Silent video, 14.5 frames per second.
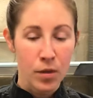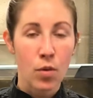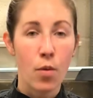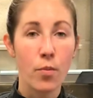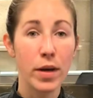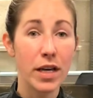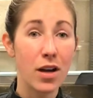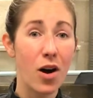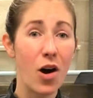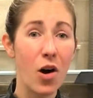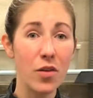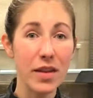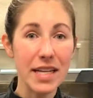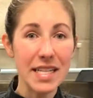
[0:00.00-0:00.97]
When we
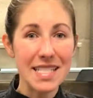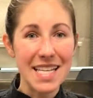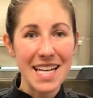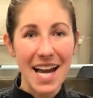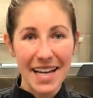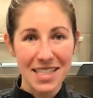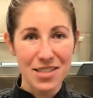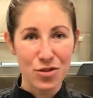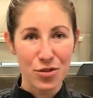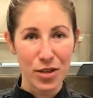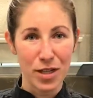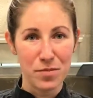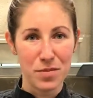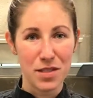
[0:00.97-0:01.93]
call these an ice
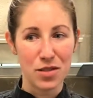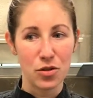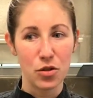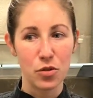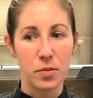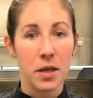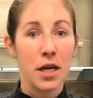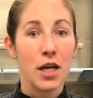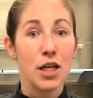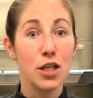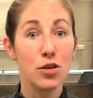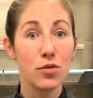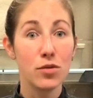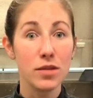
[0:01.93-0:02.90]
cream scoop,
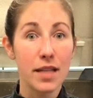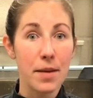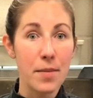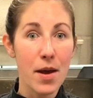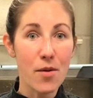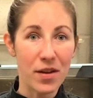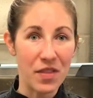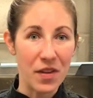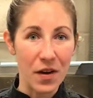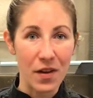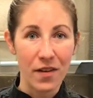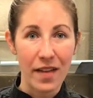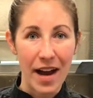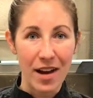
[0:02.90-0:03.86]
you limit what they're
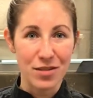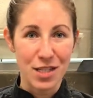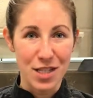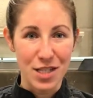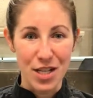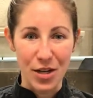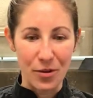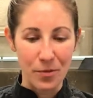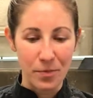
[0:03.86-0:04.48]
allowed to do.